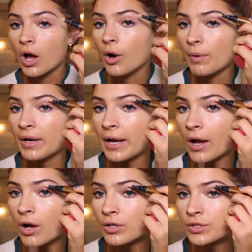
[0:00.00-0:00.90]
Oh, and I
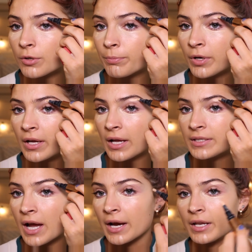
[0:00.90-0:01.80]
also put a
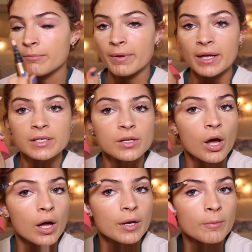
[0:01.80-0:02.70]
tiny bit
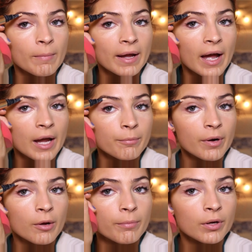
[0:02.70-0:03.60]
on my
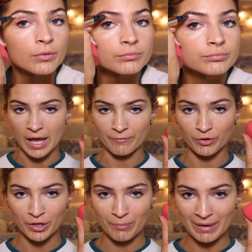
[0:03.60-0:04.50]
eyebrow bone. Time
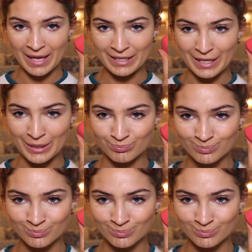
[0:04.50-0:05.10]
for the blendy.